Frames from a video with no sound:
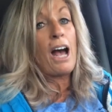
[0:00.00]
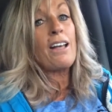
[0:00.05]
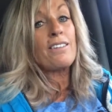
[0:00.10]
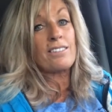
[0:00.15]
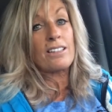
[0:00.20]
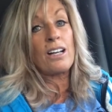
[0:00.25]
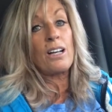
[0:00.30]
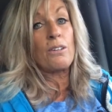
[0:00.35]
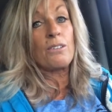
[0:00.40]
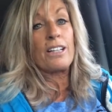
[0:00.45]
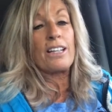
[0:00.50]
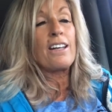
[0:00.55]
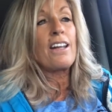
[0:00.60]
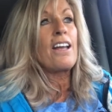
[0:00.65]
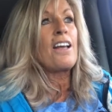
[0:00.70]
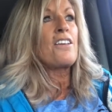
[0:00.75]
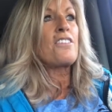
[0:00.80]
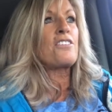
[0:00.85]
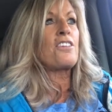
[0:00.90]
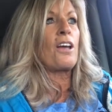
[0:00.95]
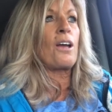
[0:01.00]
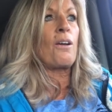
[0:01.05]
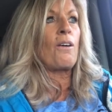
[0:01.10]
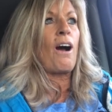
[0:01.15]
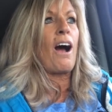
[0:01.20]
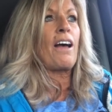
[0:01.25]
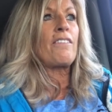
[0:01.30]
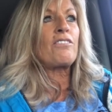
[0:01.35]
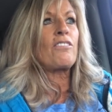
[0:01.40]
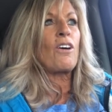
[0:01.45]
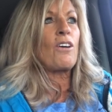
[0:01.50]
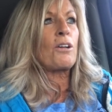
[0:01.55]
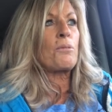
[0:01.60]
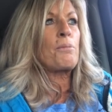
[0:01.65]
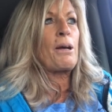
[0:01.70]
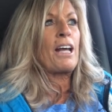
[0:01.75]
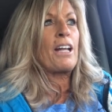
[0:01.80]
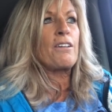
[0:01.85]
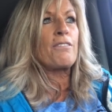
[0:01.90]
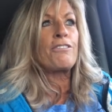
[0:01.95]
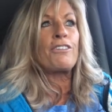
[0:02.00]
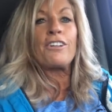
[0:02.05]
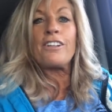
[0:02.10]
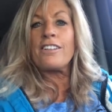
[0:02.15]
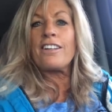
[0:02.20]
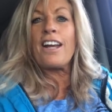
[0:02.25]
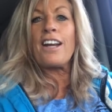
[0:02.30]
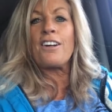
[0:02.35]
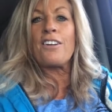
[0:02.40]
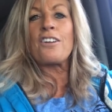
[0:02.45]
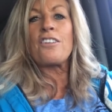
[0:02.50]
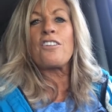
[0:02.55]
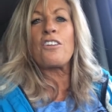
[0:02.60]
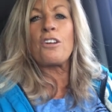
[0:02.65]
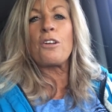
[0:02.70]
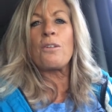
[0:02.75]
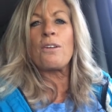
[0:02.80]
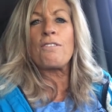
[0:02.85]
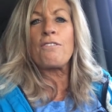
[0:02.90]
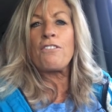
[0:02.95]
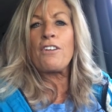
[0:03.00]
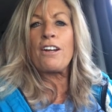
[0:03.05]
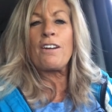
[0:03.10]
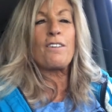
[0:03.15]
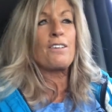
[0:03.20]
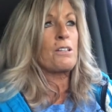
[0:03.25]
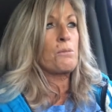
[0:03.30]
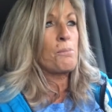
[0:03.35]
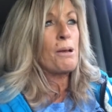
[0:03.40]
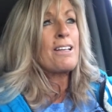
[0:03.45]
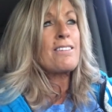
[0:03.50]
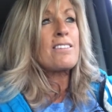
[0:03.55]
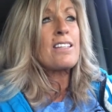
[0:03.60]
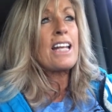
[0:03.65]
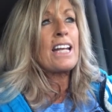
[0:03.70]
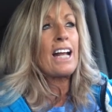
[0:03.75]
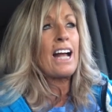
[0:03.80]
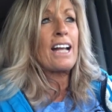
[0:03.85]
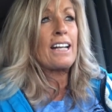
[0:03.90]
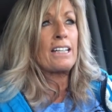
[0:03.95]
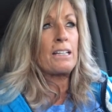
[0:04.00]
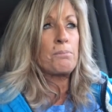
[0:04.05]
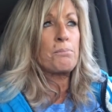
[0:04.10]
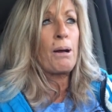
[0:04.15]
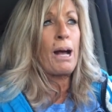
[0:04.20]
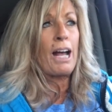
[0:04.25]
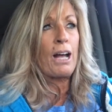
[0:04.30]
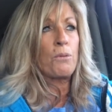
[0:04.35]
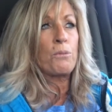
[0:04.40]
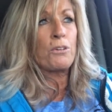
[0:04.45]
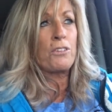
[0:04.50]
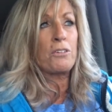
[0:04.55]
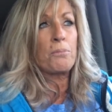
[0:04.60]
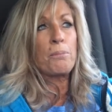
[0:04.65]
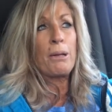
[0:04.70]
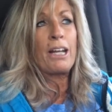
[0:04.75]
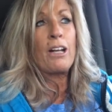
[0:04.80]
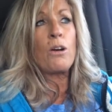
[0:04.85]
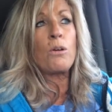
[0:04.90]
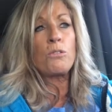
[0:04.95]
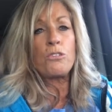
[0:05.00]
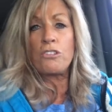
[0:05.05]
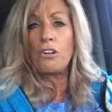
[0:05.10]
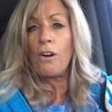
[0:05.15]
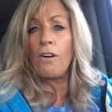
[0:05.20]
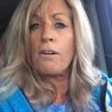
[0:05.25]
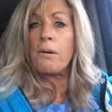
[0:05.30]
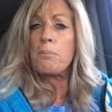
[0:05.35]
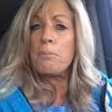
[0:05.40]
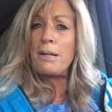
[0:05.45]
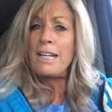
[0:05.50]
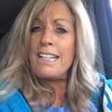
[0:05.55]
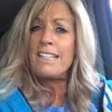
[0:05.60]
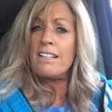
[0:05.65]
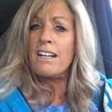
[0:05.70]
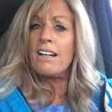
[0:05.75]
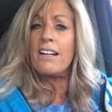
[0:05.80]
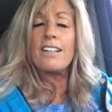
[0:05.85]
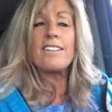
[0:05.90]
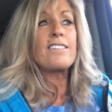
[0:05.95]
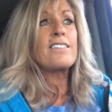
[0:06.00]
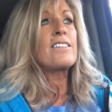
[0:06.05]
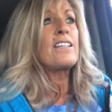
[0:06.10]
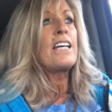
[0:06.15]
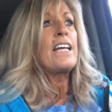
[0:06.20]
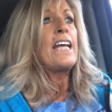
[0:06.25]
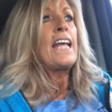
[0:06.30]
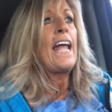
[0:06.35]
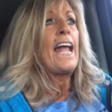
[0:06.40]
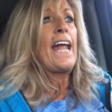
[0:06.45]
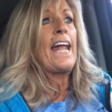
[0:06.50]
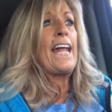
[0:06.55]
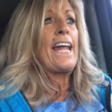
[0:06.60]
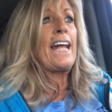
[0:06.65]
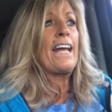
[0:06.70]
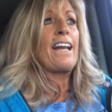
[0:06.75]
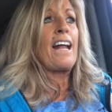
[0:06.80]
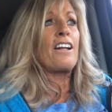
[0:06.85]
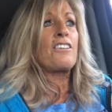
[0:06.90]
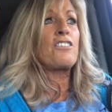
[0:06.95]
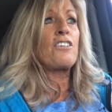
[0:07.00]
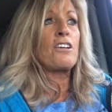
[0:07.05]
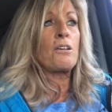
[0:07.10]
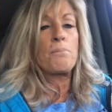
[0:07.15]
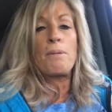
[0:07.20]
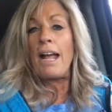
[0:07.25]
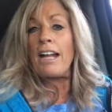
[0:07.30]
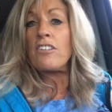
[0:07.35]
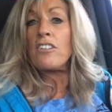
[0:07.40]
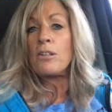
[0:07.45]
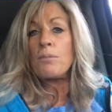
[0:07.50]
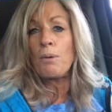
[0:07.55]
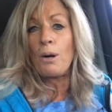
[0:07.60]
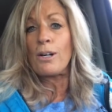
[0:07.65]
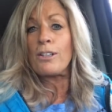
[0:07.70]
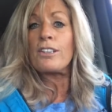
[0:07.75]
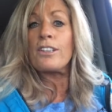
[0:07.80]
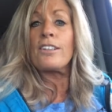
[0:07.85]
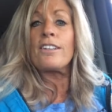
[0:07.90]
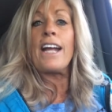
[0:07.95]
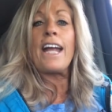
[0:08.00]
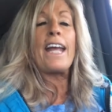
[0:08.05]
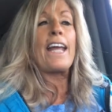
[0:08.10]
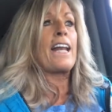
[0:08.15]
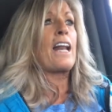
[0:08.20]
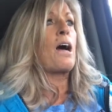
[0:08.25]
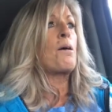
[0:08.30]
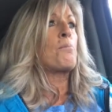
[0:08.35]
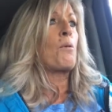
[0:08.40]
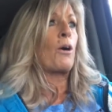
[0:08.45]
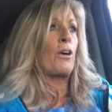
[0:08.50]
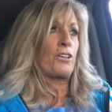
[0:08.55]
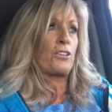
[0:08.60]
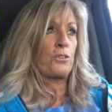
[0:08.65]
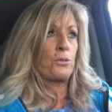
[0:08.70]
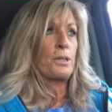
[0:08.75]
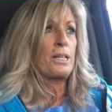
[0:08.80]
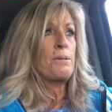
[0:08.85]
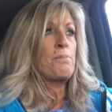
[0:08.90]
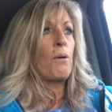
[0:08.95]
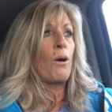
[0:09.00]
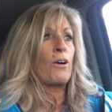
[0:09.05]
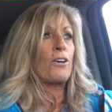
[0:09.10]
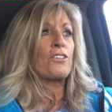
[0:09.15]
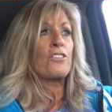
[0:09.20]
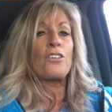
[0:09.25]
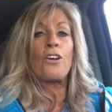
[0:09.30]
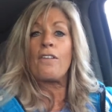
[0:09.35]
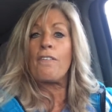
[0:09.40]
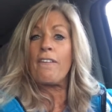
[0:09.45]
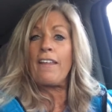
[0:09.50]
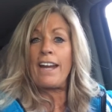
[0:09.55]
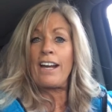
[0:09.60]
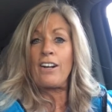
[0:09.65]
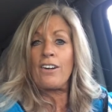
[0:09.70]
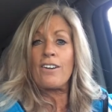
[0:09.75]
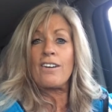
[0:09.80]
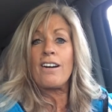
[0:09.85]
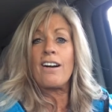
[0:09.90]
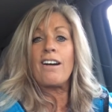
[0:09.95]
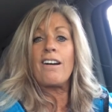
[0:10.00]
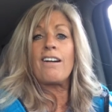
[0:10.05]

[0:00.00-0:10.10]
I was going. So I thought about it for a day or two and figured the best thing I could buy was a big old jar of peanuts. And I took a magic marker and I marked three marks on there.